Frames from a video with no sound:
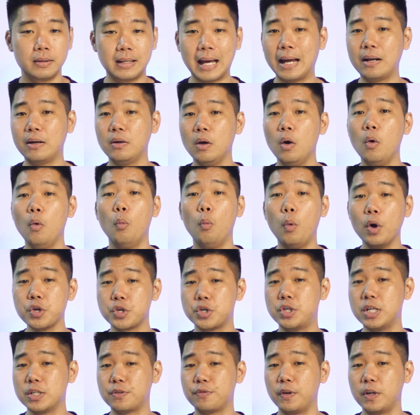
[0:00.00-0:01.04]
Then
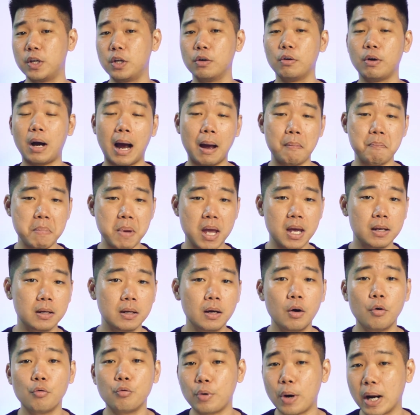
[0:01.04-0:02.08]
watch this video I made
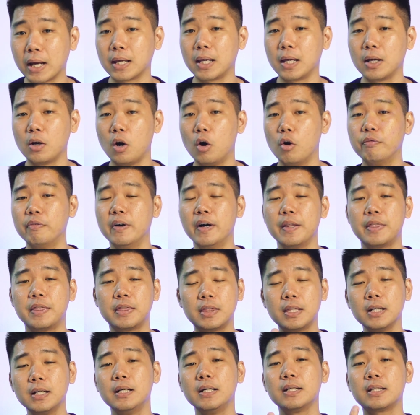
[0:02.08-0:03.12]
ranking over
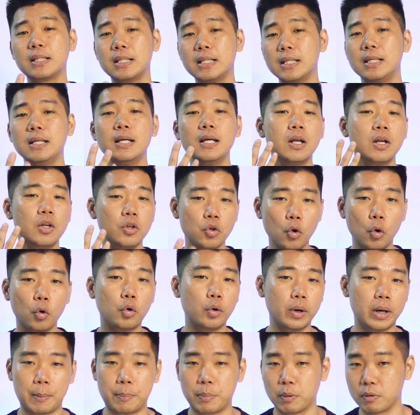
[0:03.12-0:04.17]
30
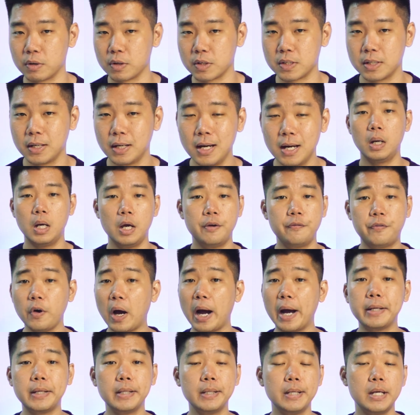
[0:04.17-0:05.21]
no-code app builders. If your
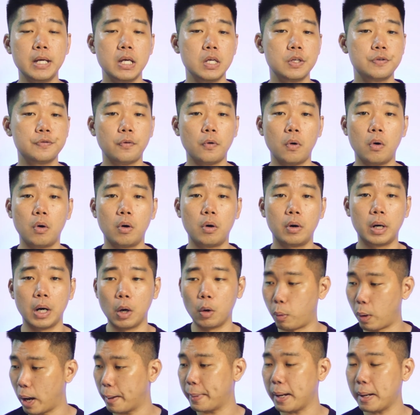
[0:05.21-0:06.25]
idea is for a
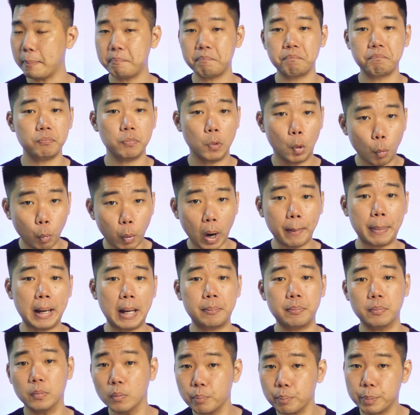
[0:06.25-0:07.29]
web
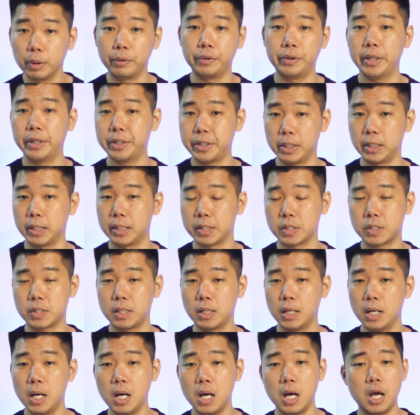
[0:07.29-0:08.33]
app builder tier list.
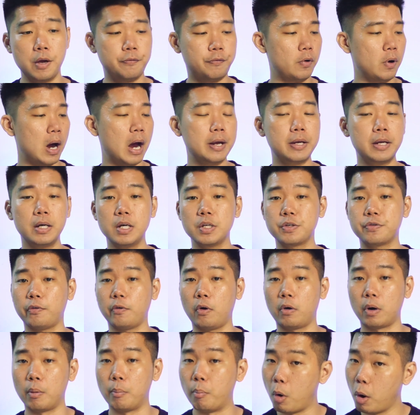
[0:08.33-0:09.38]
If your idea is
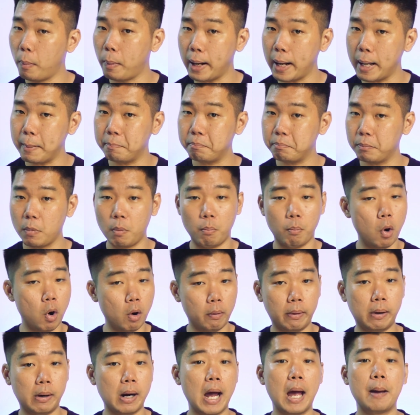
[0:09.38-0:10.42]
for a
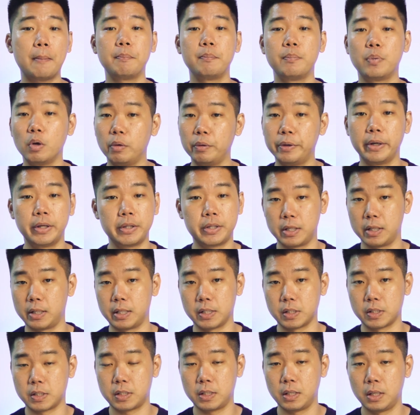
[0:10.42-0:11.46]
mobile app builder tier
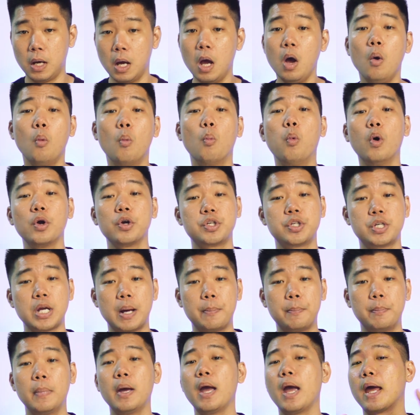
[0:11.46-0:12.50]
list. Watch
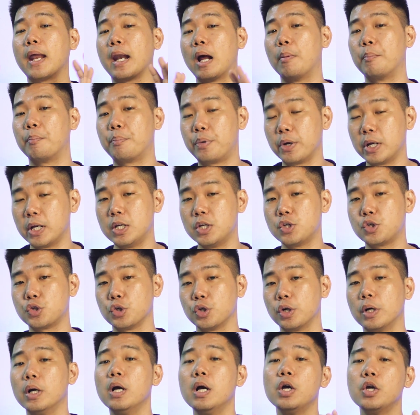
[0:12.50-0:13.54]
them and I'm pretty
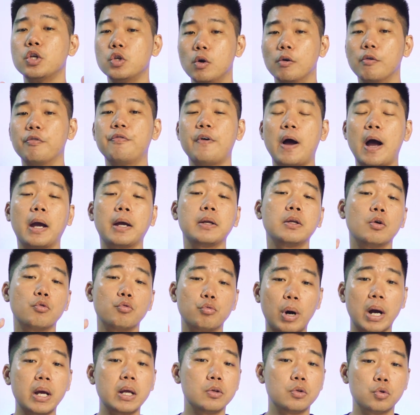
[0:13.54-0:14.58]
sure you'll find the
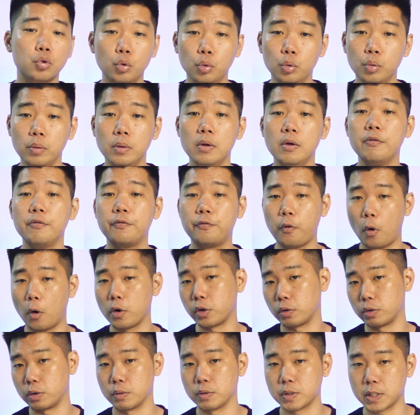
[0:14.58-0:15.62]
right tool for
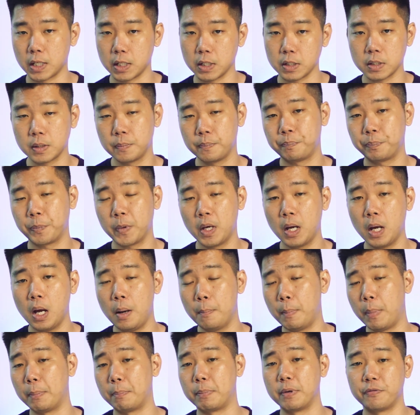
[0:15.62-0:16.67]
your use case.
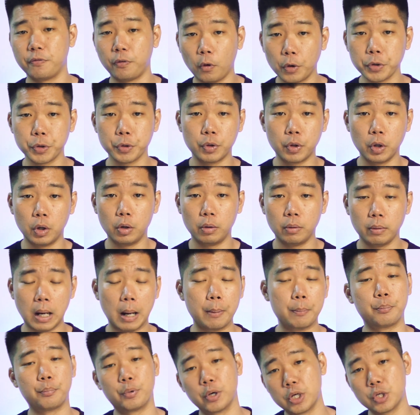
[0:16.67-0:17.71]
But before you go,
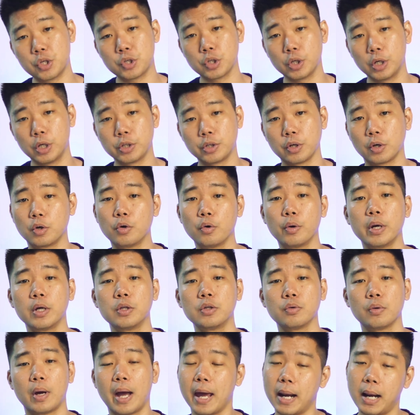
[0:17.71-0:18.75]
I'm pretty sure you're going
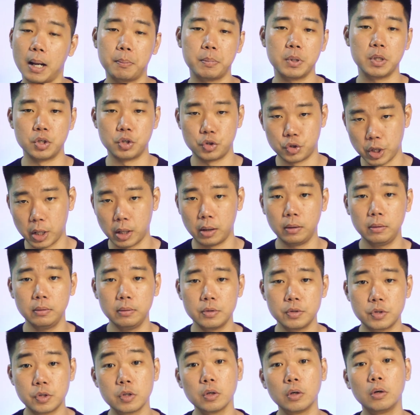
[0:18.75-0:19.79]
to end up in jail,
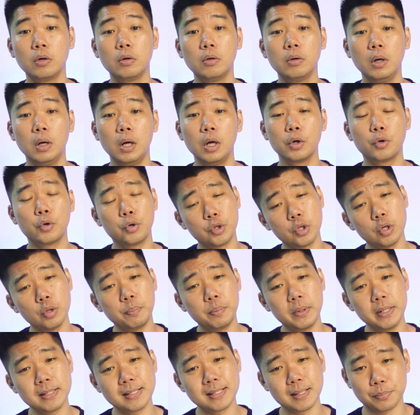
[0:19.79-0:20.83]
so could you
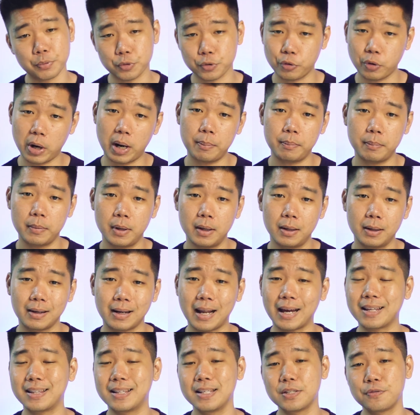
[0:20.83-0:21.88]
please subscribe,
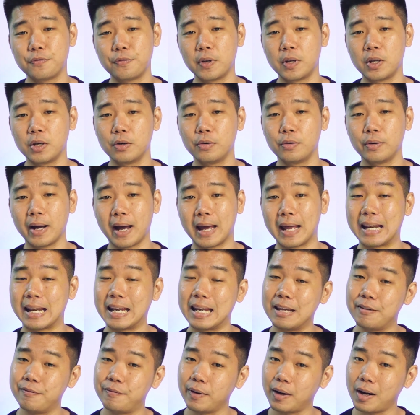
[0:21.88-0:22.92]
like this video and
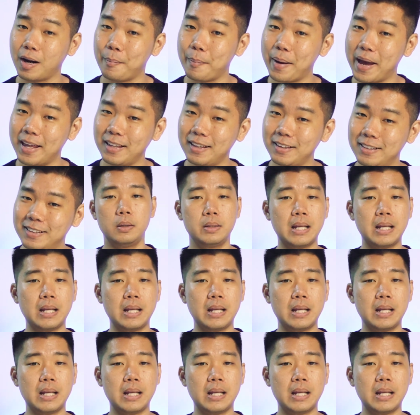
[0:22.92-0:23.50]
leave a comment?